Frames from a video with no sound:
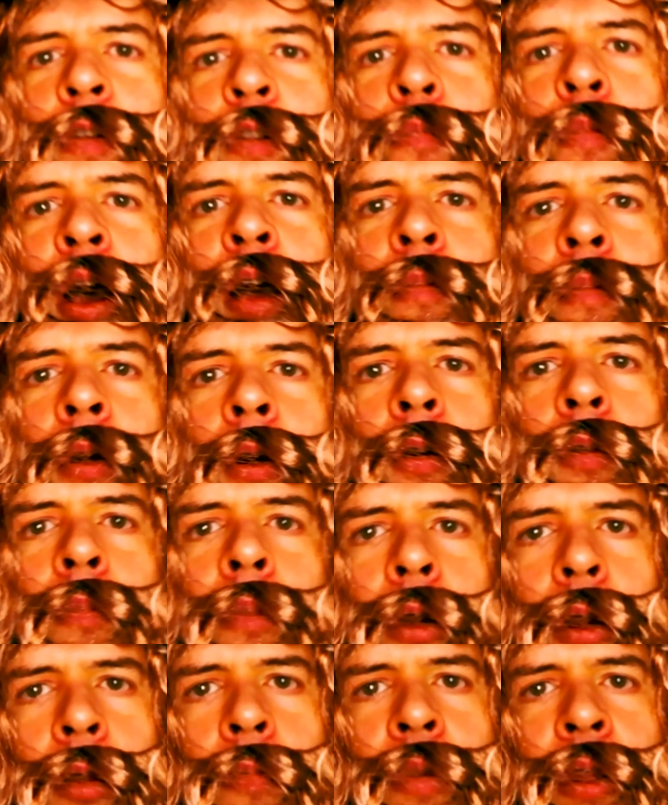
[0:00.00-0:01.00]
with my whole
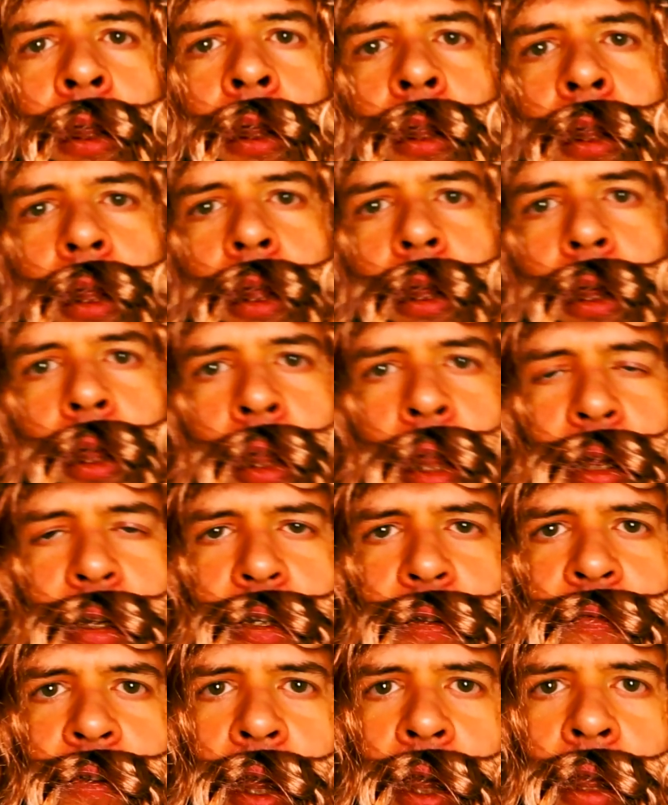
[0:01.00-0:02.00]
bar being
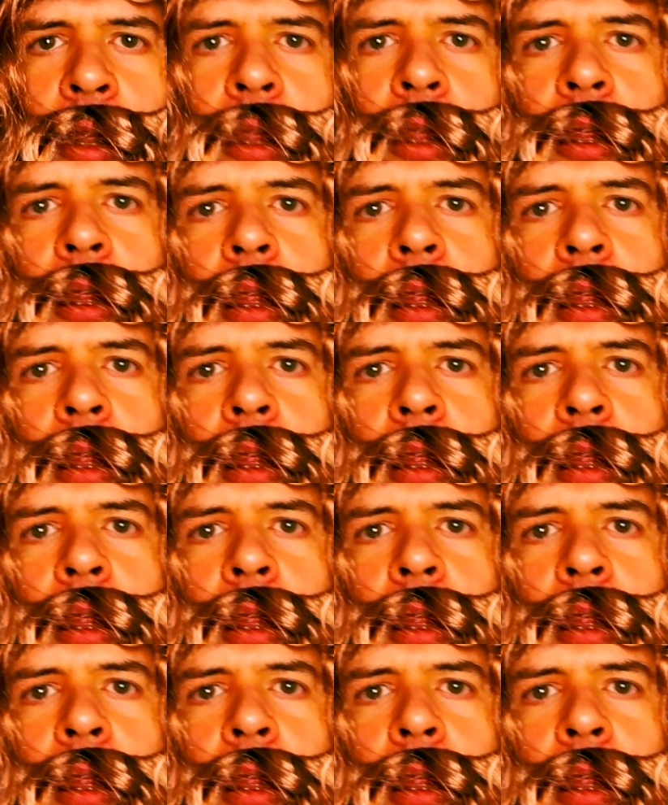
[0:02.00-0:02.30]
electrified,